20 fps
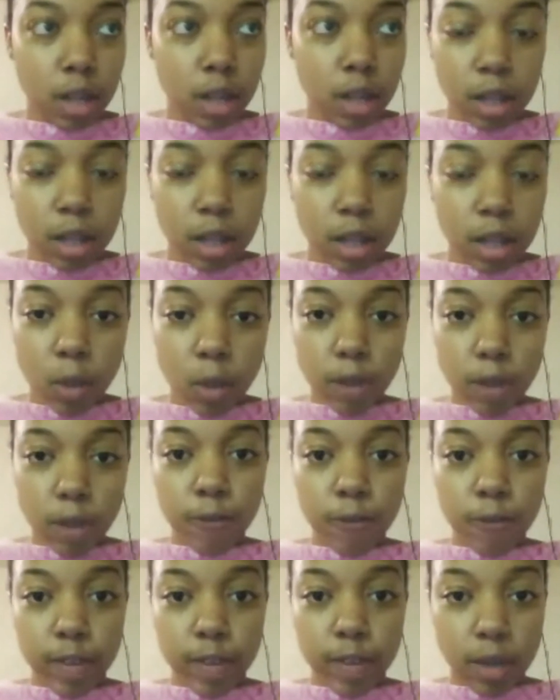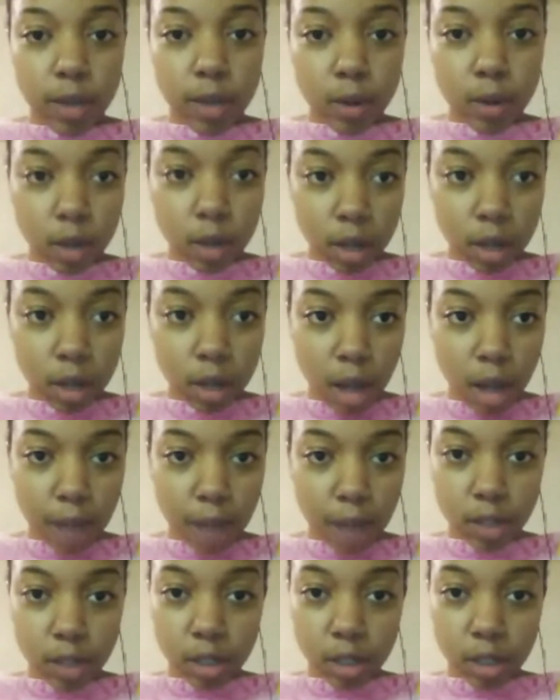the way you feel.
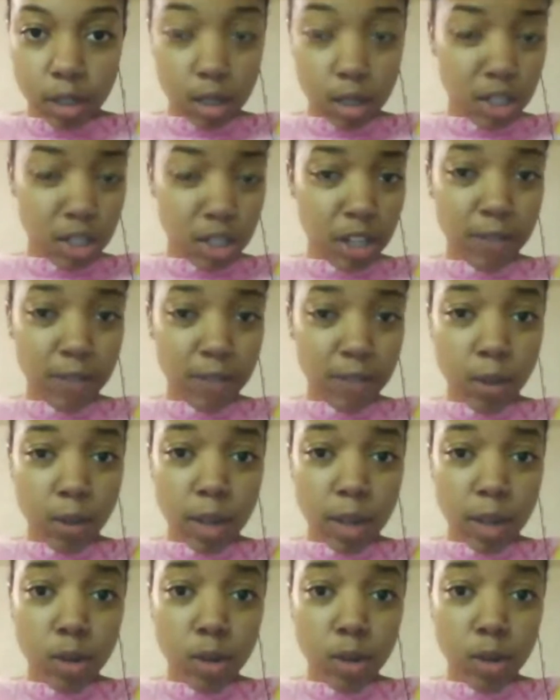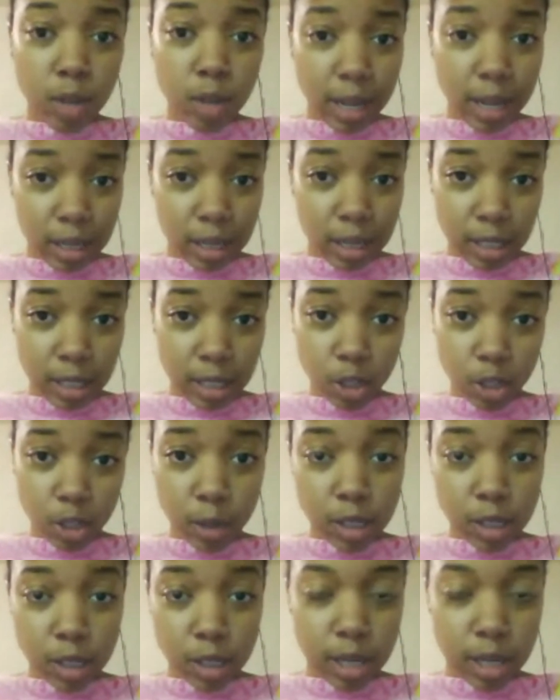To shift the way you look at a
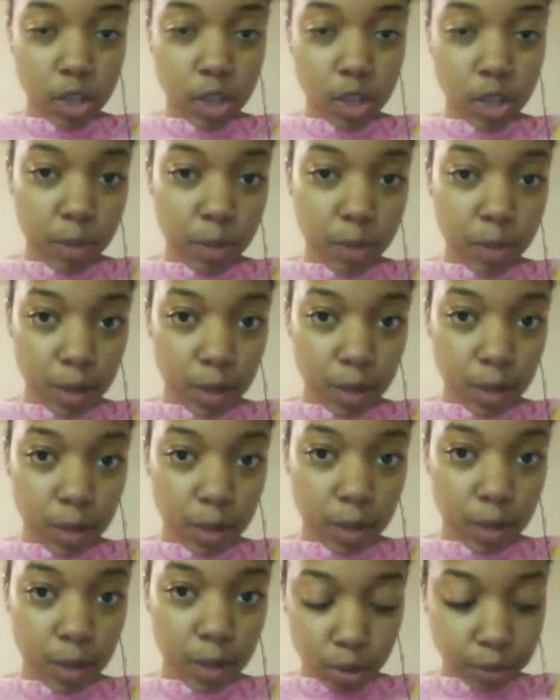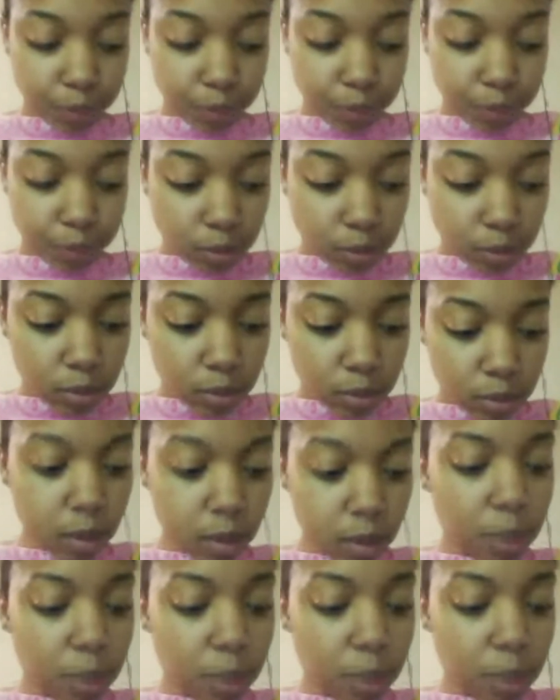situation that you may be going through.
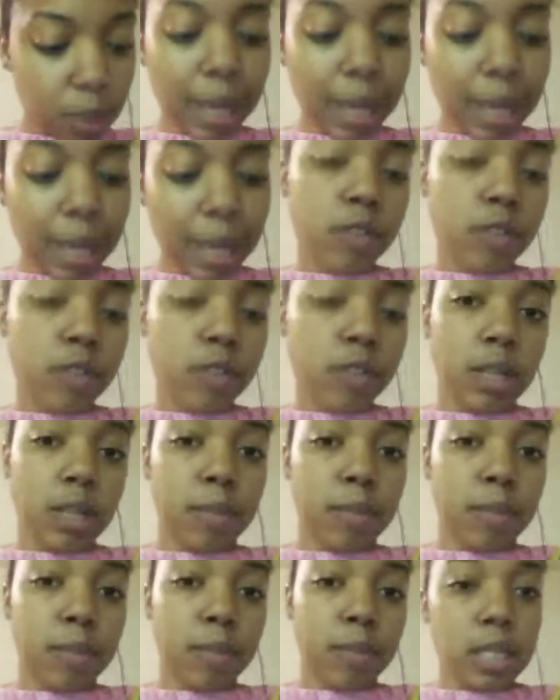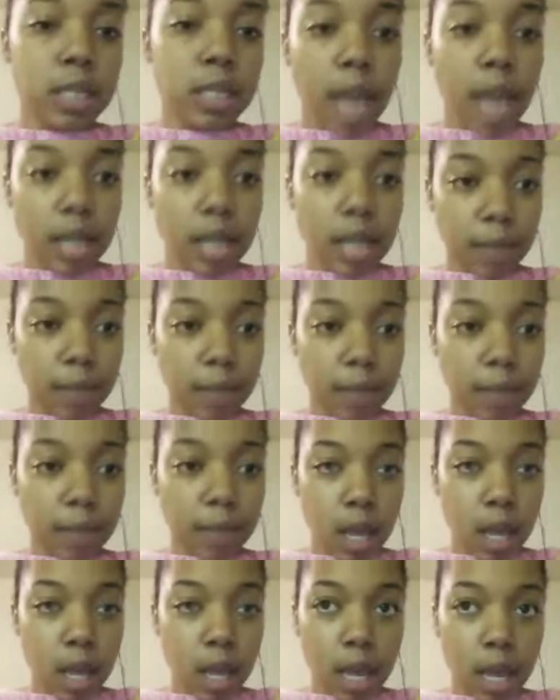But as far as a business
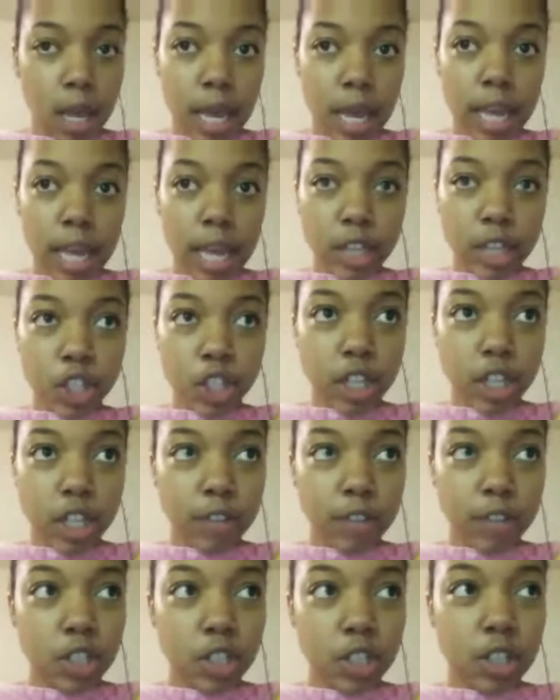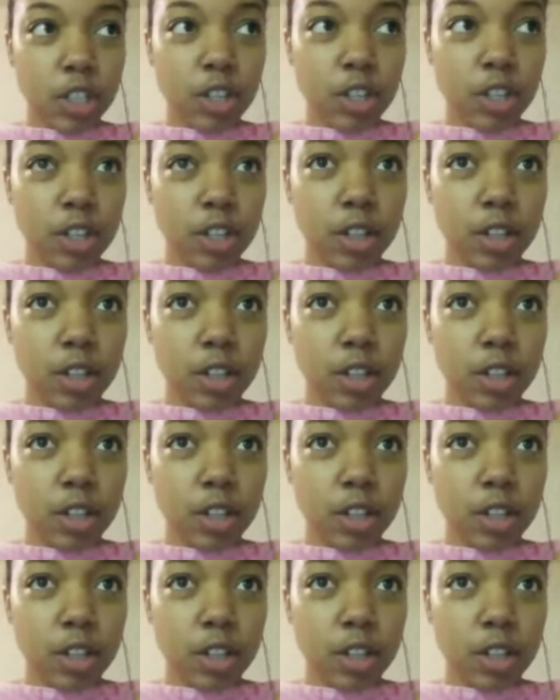aspect, it shifts